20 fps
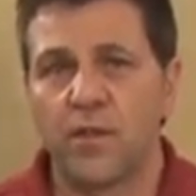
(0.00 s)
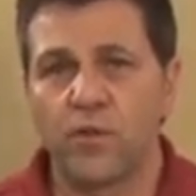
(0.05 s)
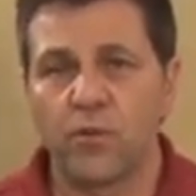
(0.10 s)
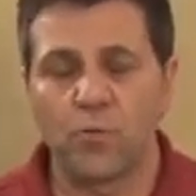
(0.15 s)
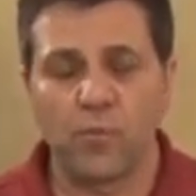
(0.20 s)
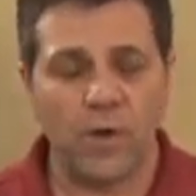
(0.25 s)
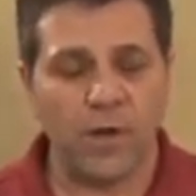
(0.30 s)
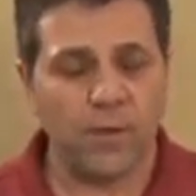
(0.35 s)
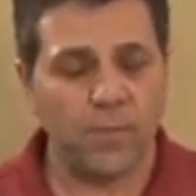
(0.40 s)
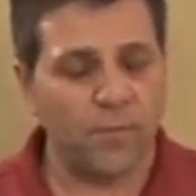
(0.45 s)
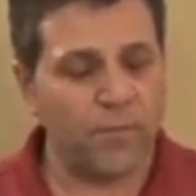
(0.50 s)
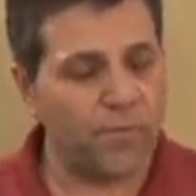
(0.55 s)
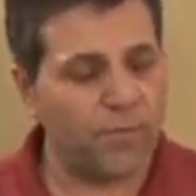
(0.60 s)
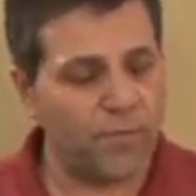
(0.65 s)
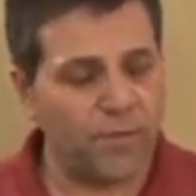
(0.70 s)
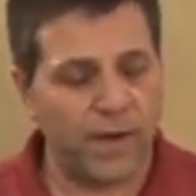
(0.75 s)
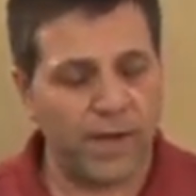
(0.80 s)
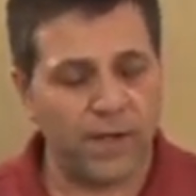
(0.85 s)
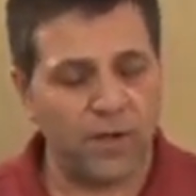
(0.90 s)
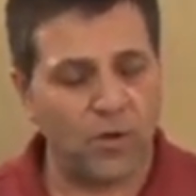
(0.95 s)
You might
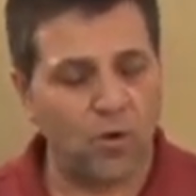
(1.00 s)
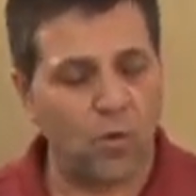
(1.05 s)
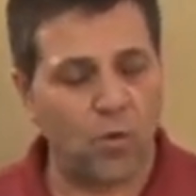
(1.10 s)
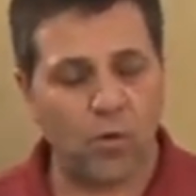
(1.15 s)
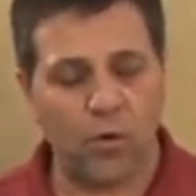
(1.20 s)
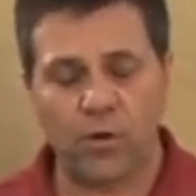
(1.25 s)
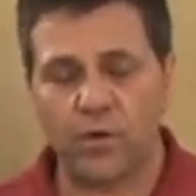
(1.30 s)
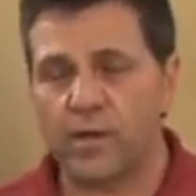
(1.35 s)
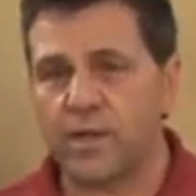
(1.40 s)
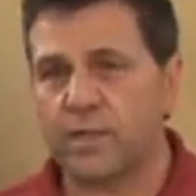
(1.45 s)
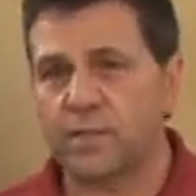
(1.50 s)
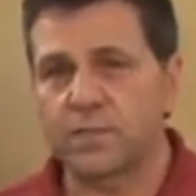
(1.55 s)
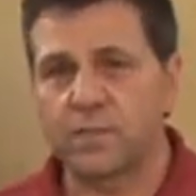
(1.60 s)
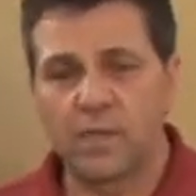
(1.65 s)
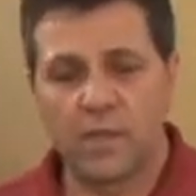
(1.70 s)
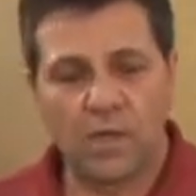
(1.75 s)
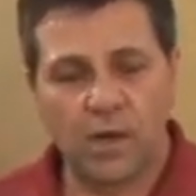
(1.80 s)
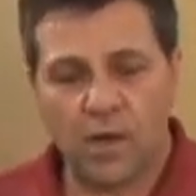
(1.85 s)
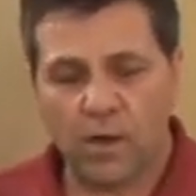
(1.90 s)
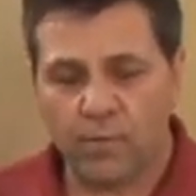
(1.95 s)
find corn
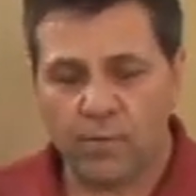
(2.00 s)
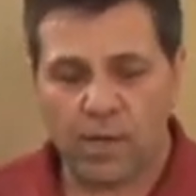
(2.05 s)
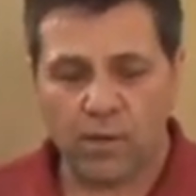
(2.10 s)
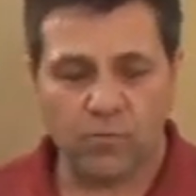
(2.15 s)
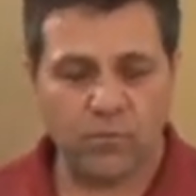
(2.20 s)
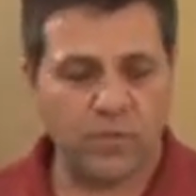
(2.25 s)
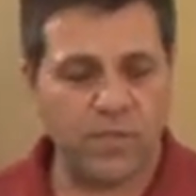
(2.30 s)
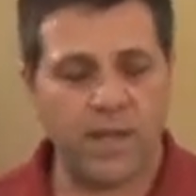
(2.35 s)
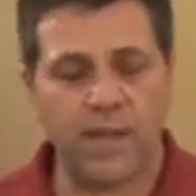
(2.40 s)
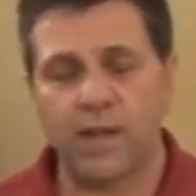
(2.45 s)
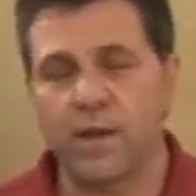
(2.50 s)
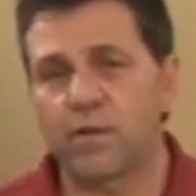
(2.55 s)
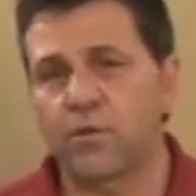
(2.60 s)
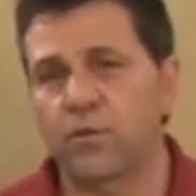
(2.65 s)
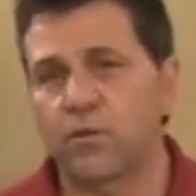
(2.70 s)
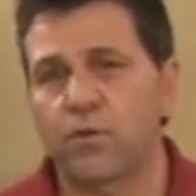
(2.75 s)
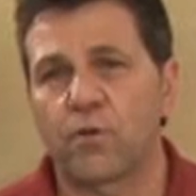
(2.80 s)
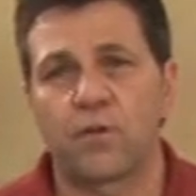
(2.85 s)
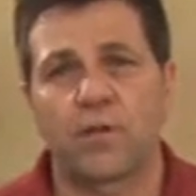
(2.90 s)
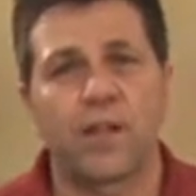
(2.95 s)
that's around
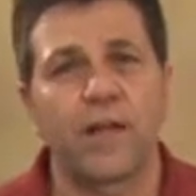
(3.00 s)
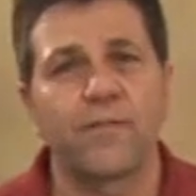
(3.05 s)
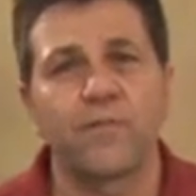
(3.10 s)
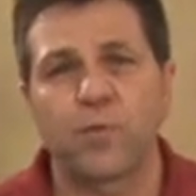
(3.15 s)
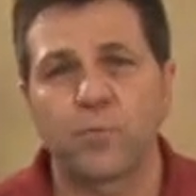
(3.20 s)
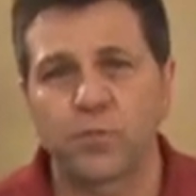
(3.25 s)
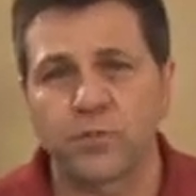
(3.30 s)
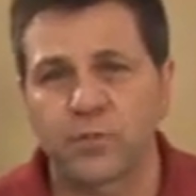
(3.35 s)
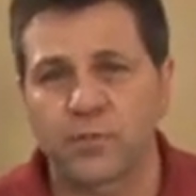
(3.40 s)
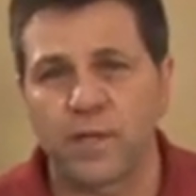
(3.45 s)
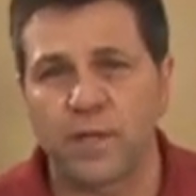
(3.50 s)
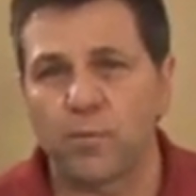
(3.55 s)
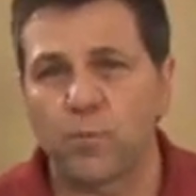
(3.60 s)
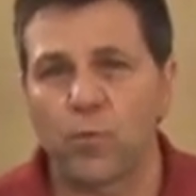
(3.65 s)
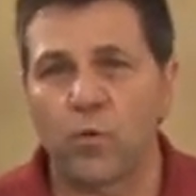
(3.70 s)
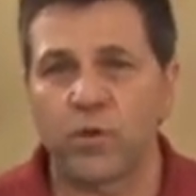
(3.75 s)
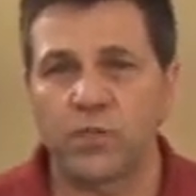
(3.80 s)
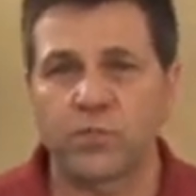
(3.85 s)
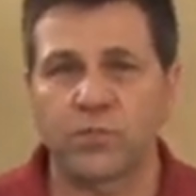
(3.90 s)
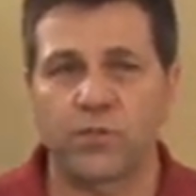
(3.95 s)
10 or 11%
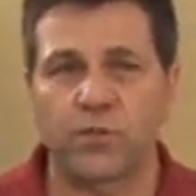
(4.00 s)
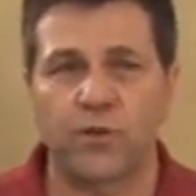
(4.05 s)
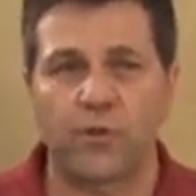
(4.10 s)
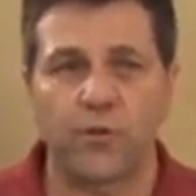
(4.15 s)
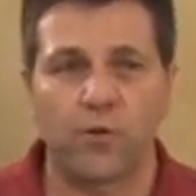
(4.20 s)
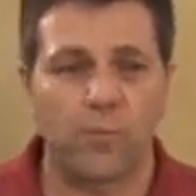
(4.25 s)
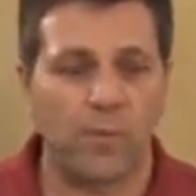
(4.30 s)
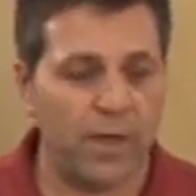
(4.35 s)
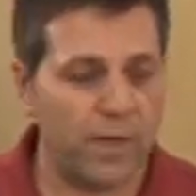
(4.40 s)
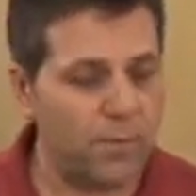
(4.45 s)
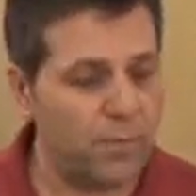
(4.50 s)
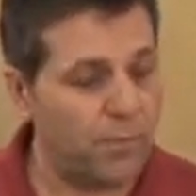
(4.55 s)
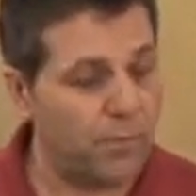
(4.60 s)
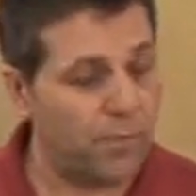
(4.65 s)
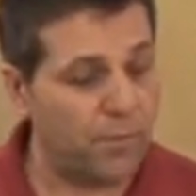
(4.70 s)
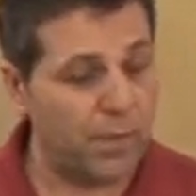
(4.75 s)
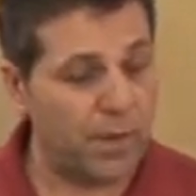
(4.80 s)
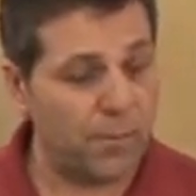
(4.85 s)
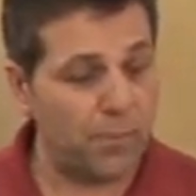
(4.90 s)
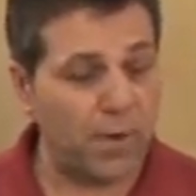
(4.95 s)
moisture. You
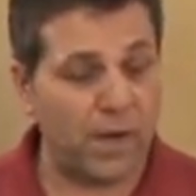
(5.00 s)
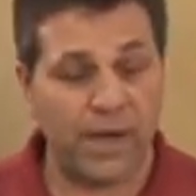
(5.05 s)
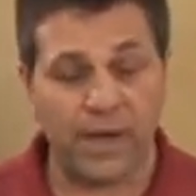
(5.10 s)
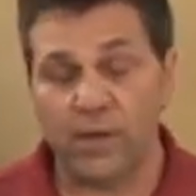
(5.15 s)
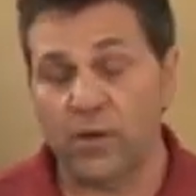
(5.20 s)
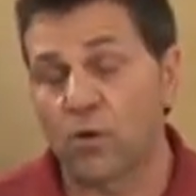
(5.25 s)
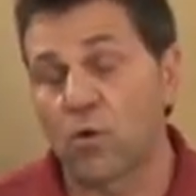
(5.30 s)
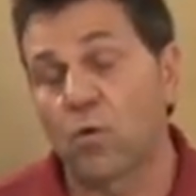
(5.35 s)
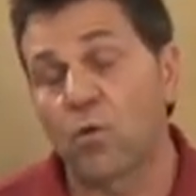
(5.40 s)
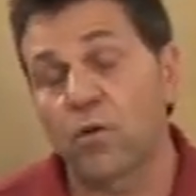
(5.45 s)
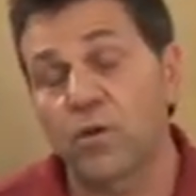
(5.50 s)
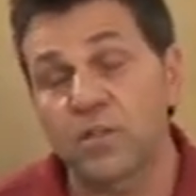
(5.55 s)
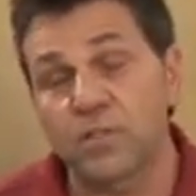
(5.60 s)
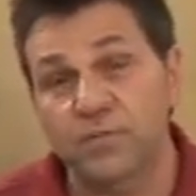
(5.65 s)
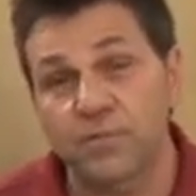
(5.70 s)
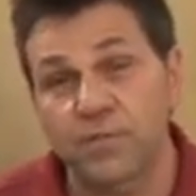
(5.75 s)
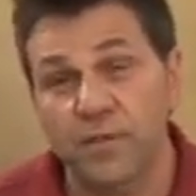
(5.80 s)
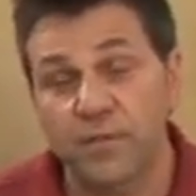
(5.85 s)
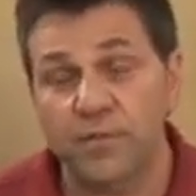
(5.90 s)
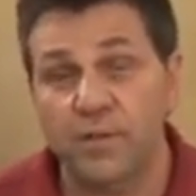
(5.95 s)
might be buying corn
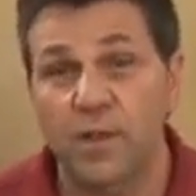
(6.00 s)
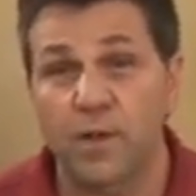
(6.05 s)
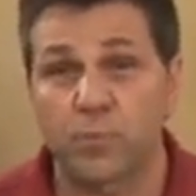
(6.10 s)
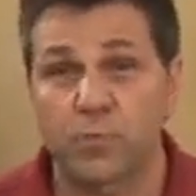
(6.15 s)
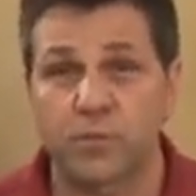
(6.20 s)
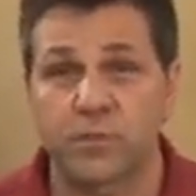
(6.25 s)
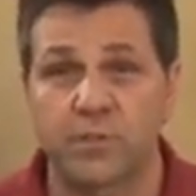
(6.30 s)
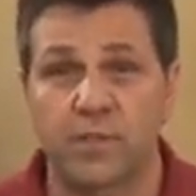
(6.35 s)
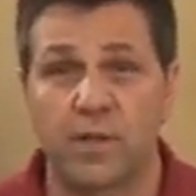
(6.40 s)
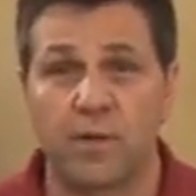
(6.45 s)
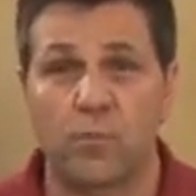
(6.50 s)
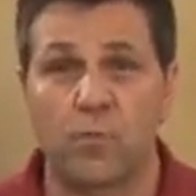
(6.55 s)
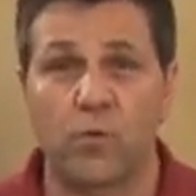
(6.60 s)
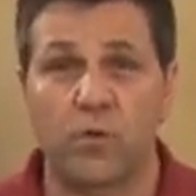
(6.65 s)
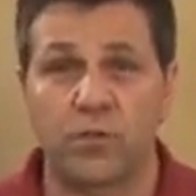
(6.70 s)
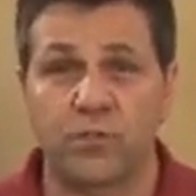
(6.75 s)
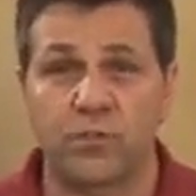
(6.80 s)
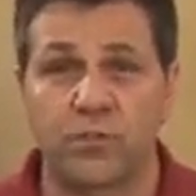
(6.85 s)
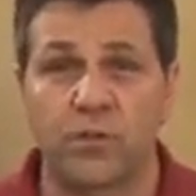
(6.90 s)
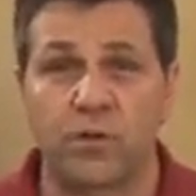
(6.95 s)
that's 15%
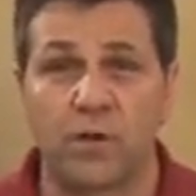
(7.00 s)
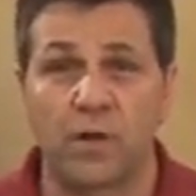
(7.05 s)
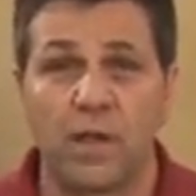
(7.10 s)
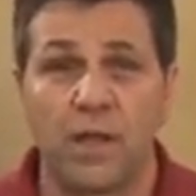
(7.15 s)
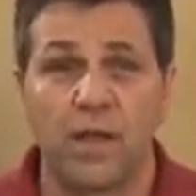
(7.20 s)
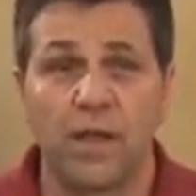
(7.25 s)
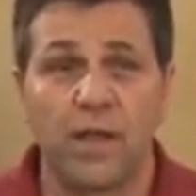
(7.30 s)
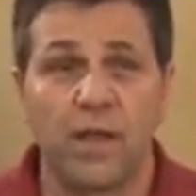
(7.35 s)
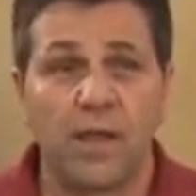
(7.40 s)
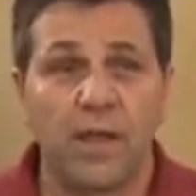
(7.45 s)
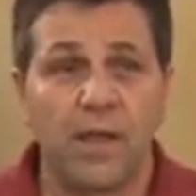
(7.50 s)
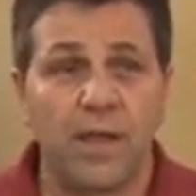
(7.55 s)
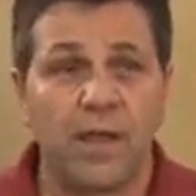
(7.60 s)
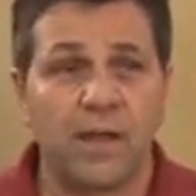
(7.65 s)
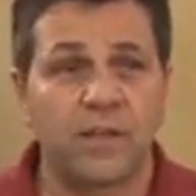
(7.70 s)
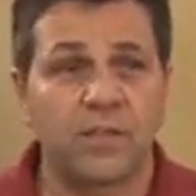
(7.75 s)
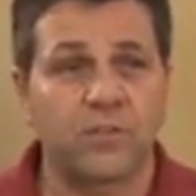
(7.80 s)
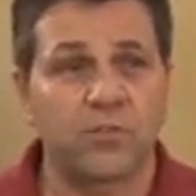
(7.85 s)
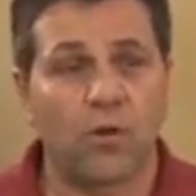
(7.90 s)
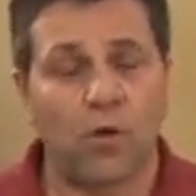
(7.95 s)
moisture,
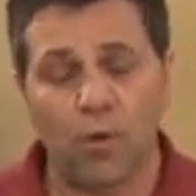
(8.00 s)
and it's